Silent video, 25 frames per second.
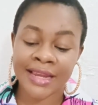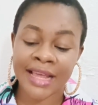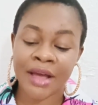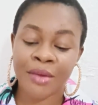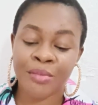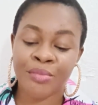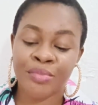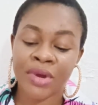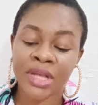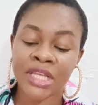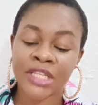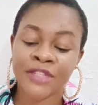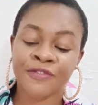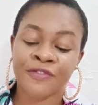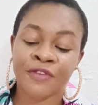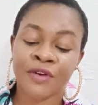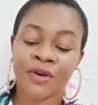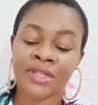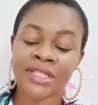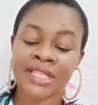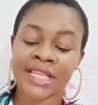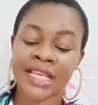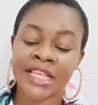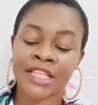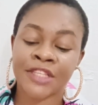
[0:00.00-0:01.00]
that brings
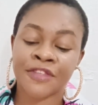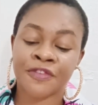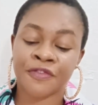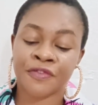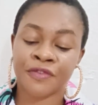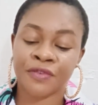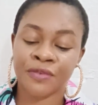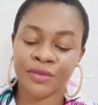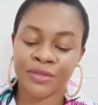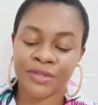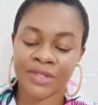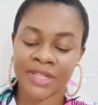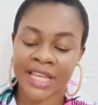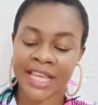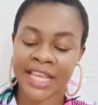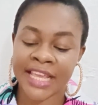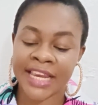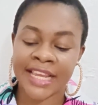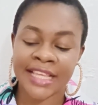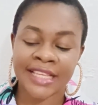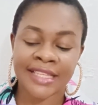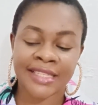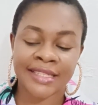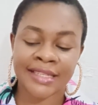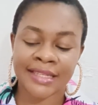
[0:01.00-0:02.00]
forth its fruit
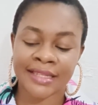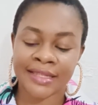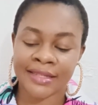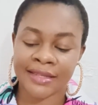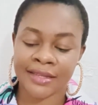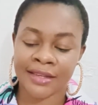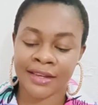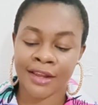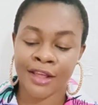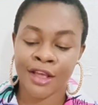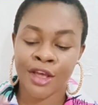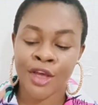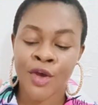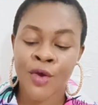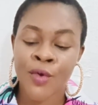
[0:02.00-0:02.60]
in its season,